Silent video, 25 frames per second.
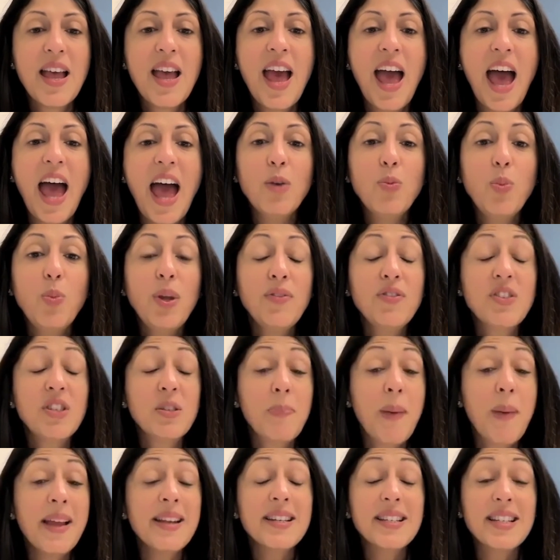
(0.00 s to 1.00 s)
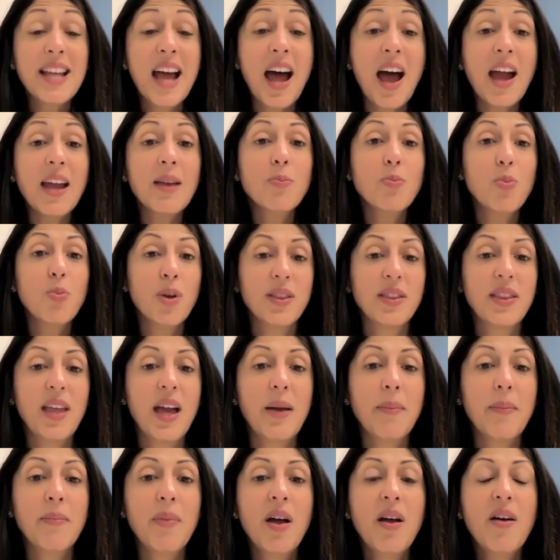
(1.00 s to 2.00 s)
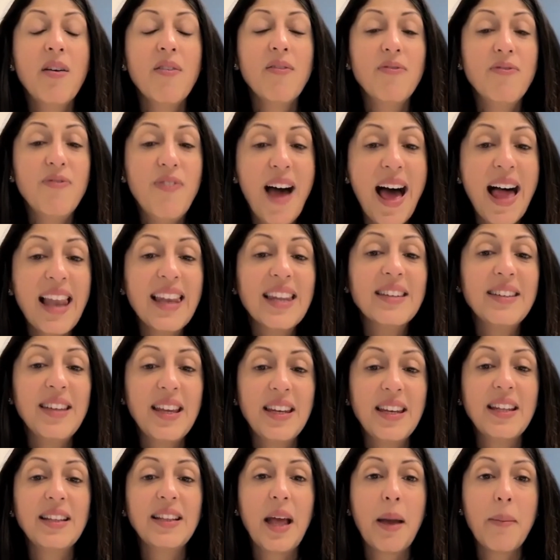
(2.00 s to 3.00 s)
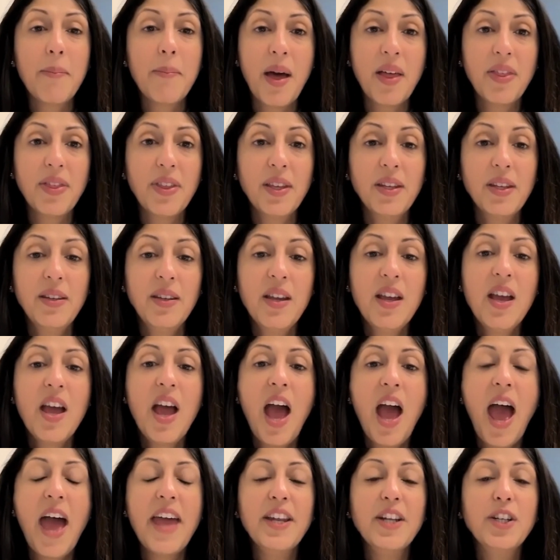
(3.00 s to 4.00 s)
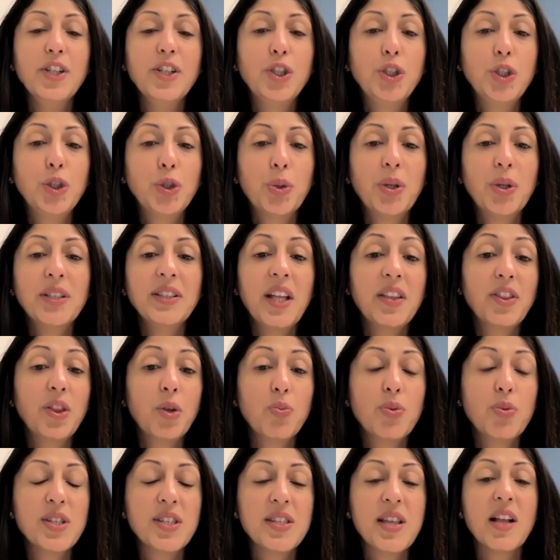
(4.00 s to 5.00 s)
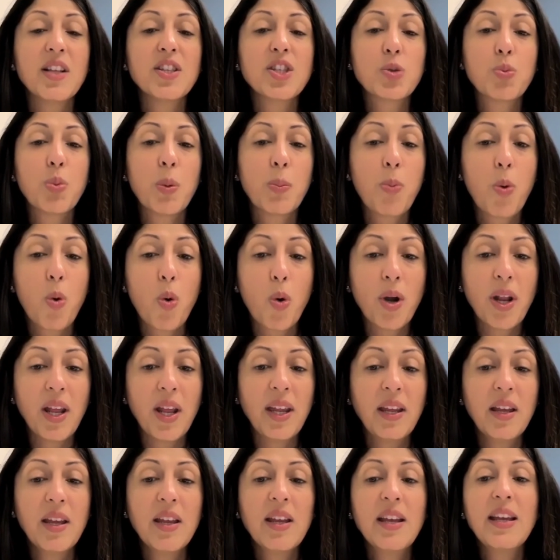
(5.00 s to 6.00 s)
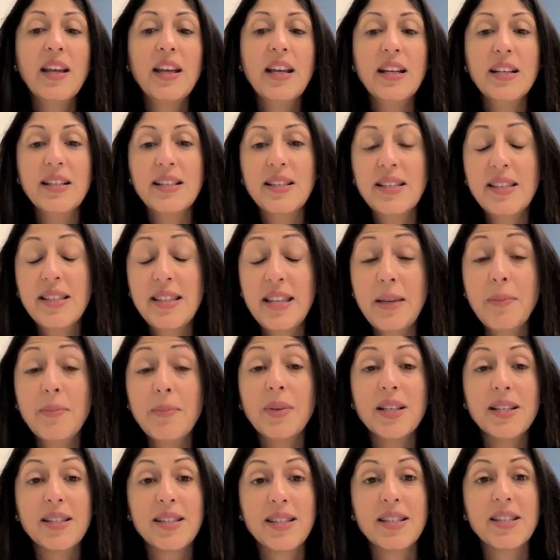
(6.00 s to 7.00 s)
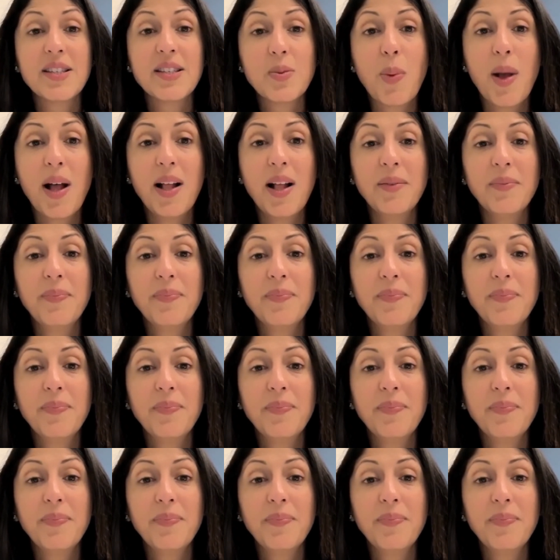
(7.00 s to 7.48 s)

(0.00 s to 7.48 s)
And we've spent time with them validating that method and ensuring that the results reporting is seamless as well.